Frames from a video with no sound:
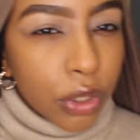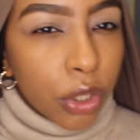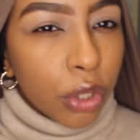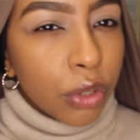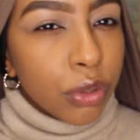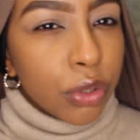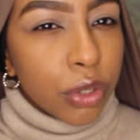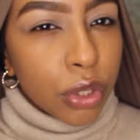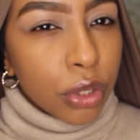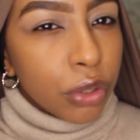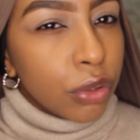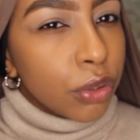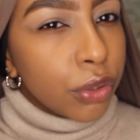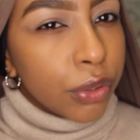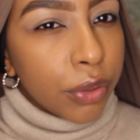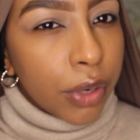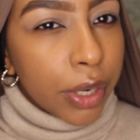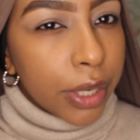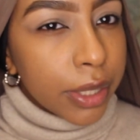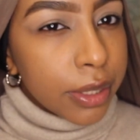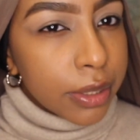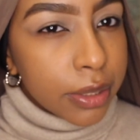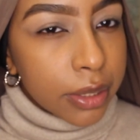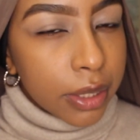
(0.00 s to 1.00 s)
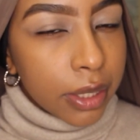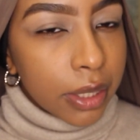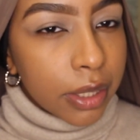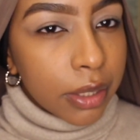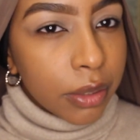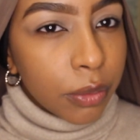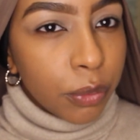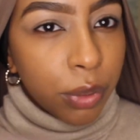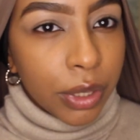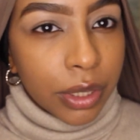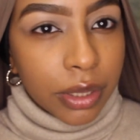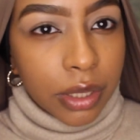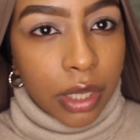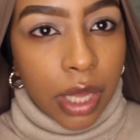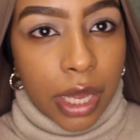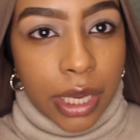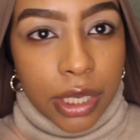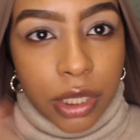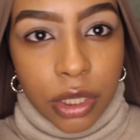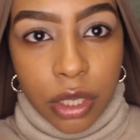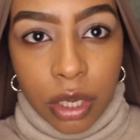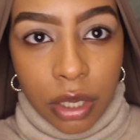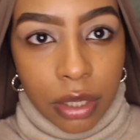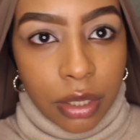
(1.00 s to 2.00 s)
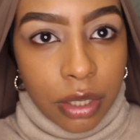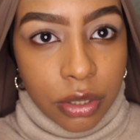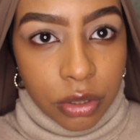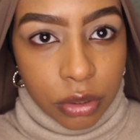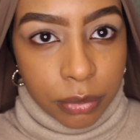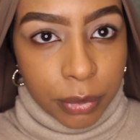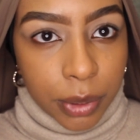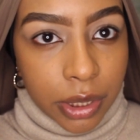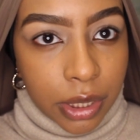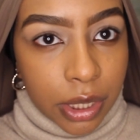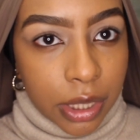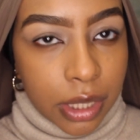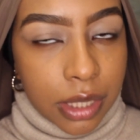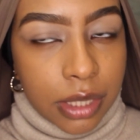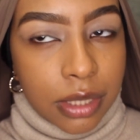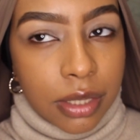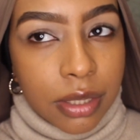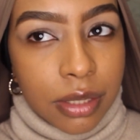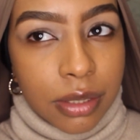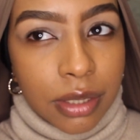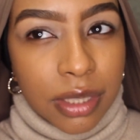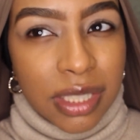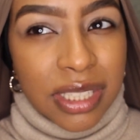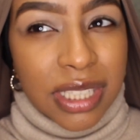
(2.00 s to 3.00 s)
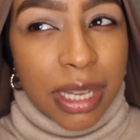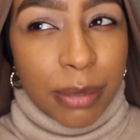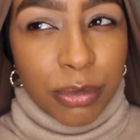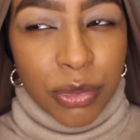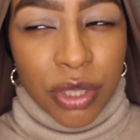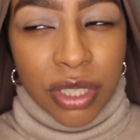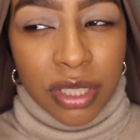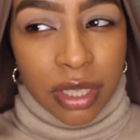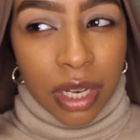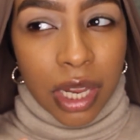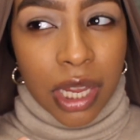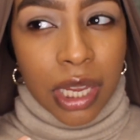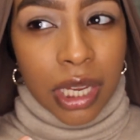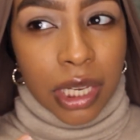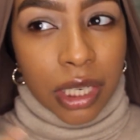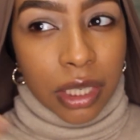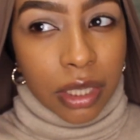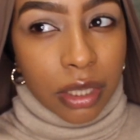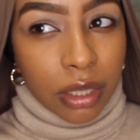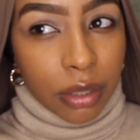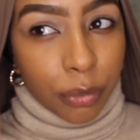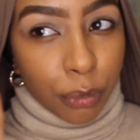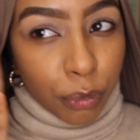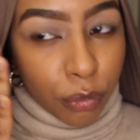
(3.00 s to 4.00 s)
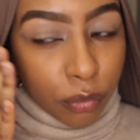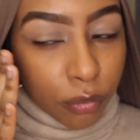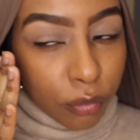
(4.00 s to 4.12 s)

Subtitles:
go too crazy with like colours on my eyes. Because I'm just like,